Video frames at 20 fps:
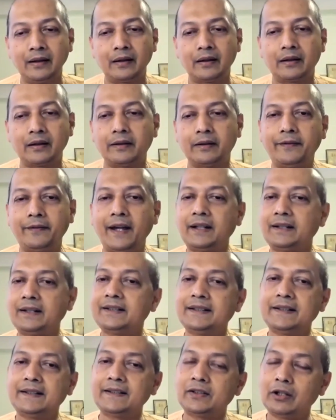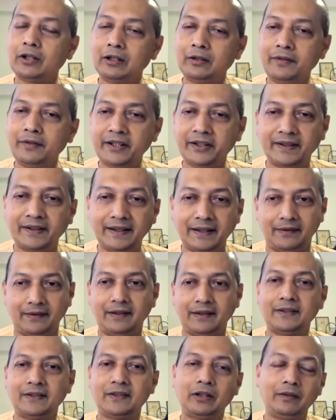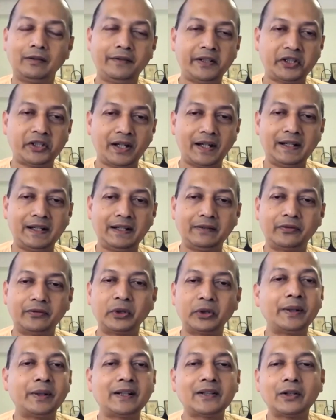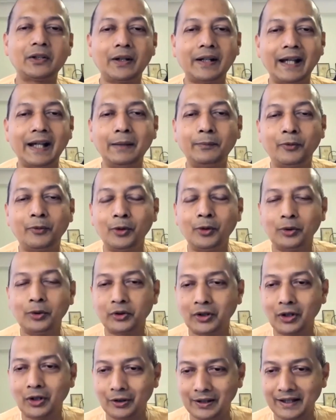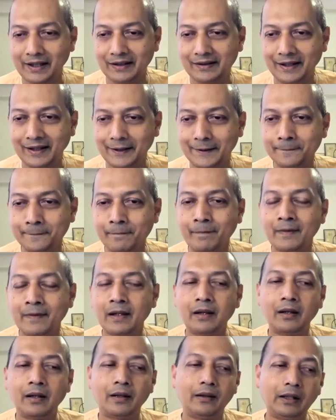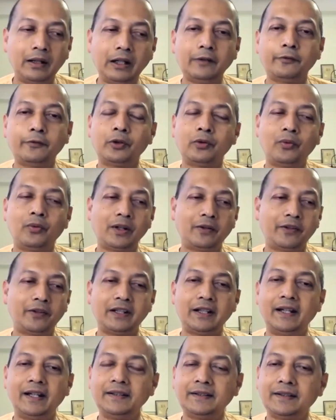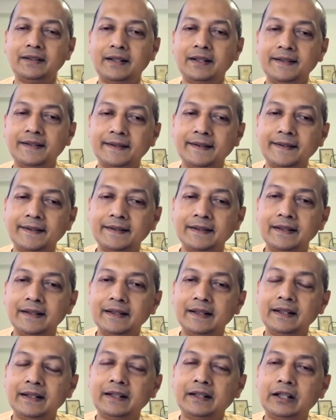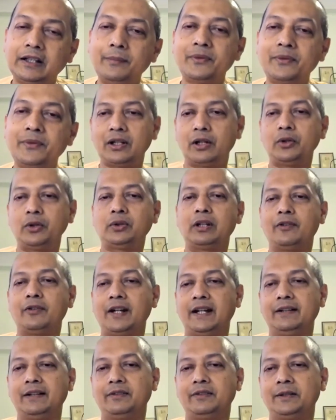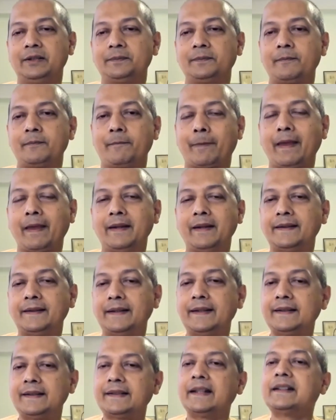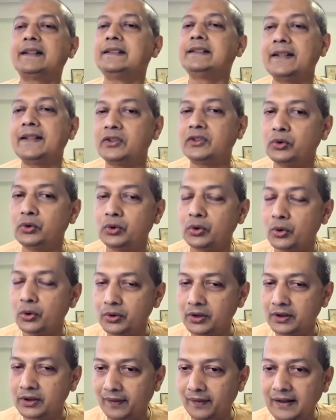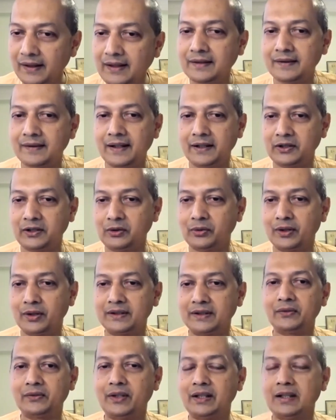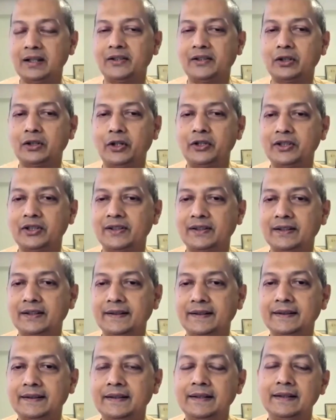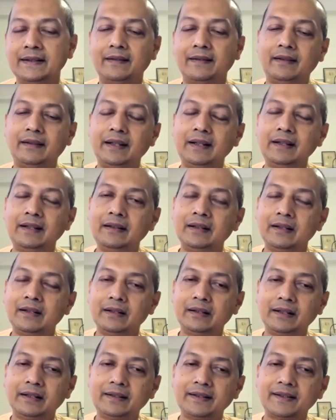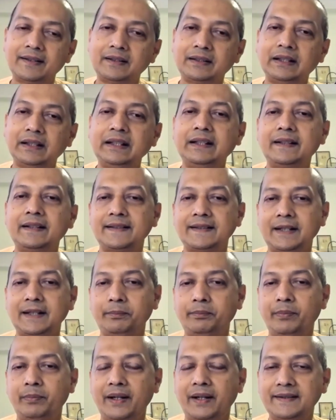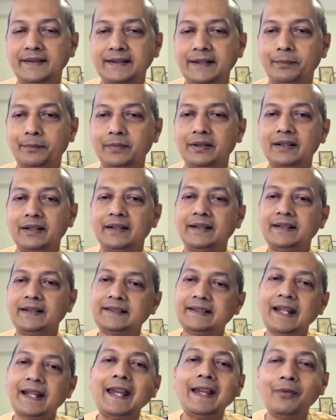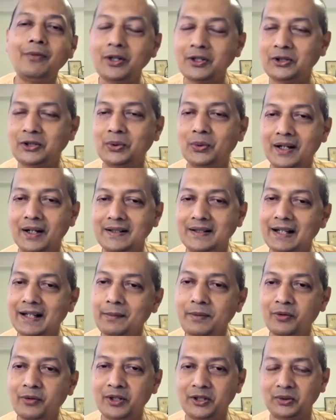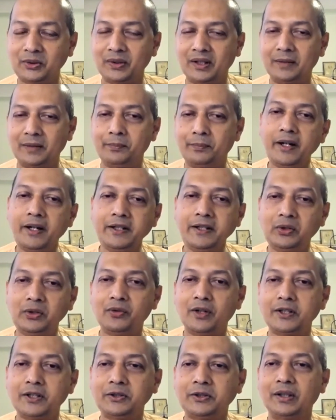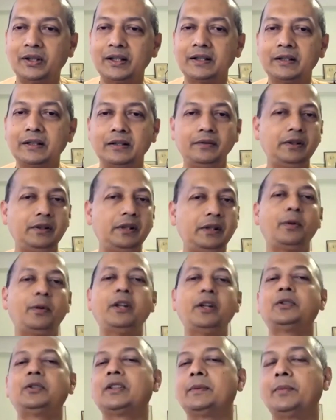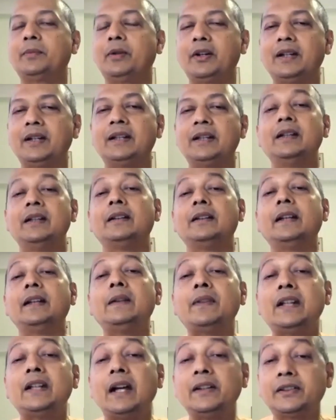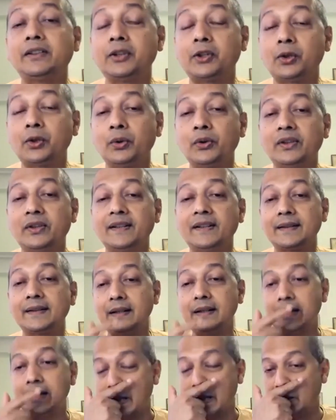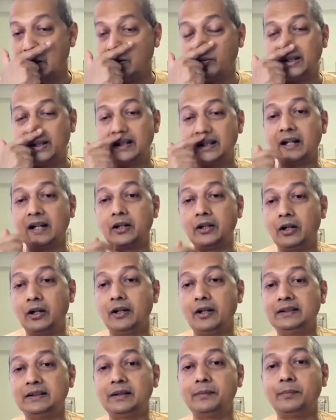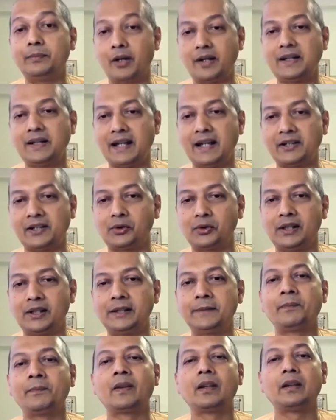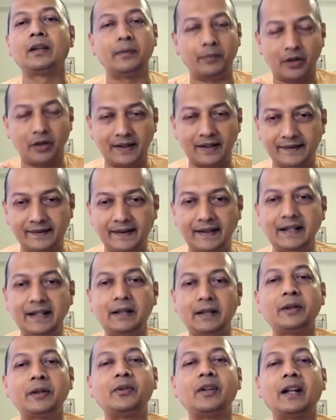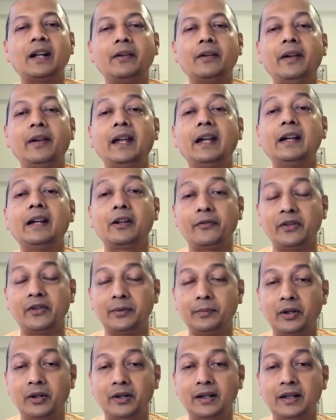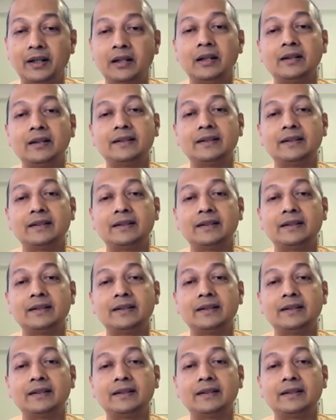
The fact is, it is always there. It is always shining forth, but it's not helpful to talk like that. Therefore, what Vedanta does is, it comes down to our level and says that, yes, you don't think that you are this witness consciousness. Then let us take it step by step. Say what you are. Tell me what you are. Point to what you are. We'll point to the body. Then Vedanta shows us how we are not the body actually. The body is there, but we are aware of the body.